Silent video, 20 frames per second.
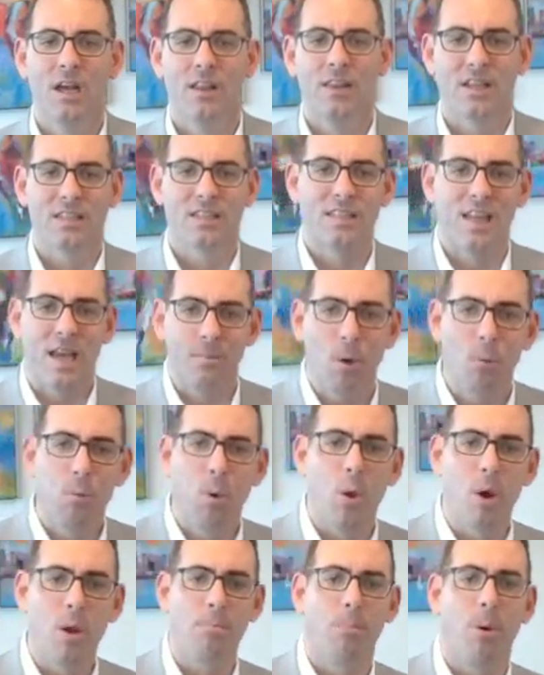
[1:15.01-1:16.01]
that
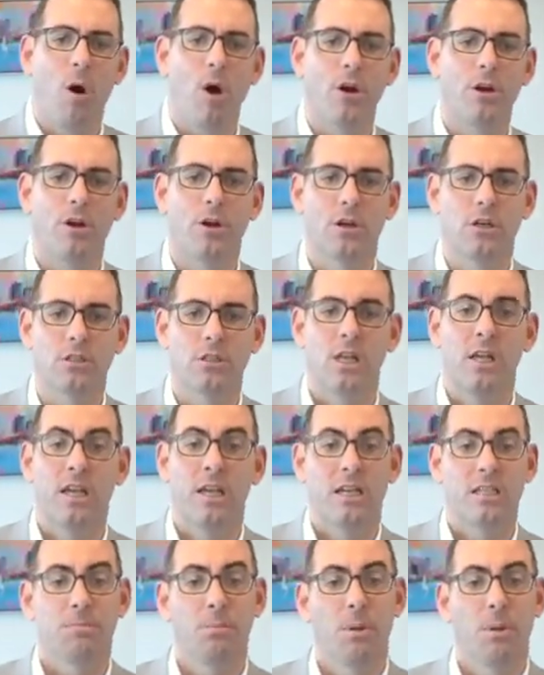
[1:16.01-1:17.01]
Stablepoint Partners
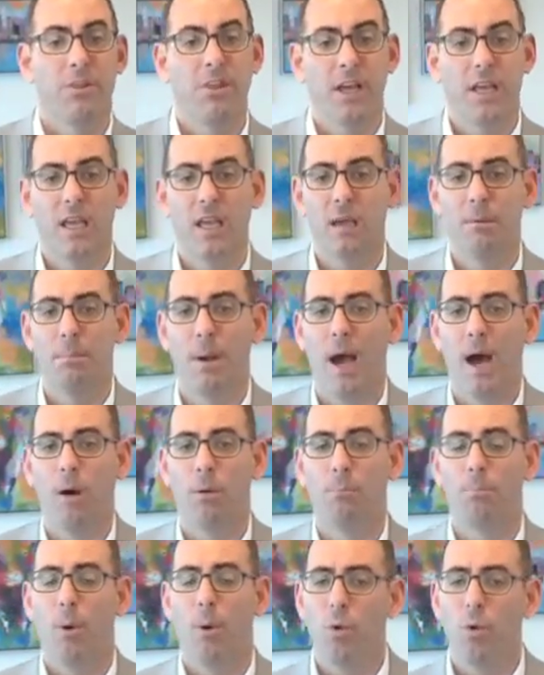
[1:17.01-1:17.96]
has been thinking about,